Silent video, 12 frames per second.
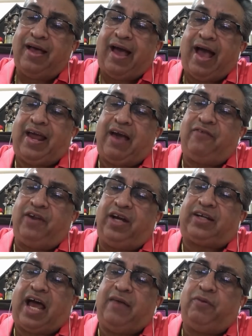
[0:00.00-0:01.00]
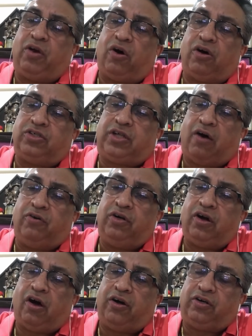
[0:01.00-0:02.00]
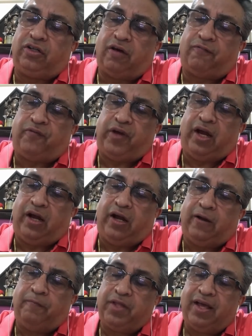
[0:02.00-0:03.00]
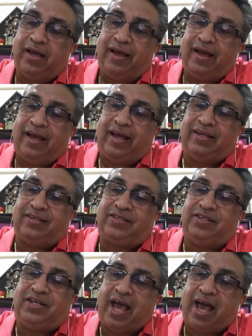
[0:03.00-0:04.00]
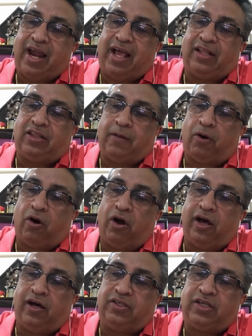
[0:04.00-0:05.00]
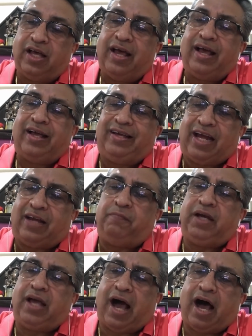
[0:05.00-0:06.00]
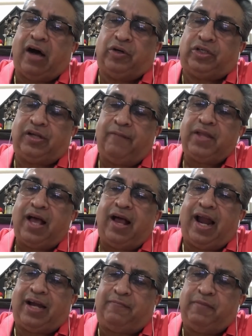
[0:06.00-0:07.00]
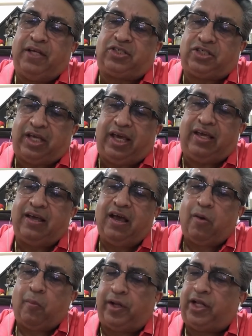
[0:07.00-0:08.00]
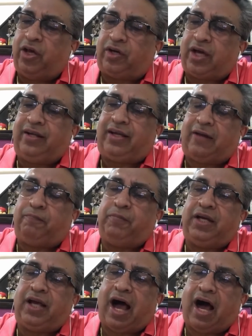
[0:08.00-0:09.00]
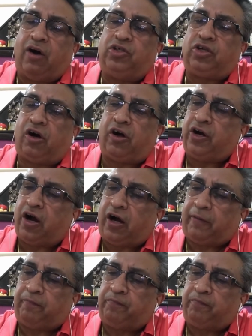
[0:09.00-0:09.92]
And every time he goes down onto the field, he is daring the bowlers, get me out. Let me see whether you can get me out or not.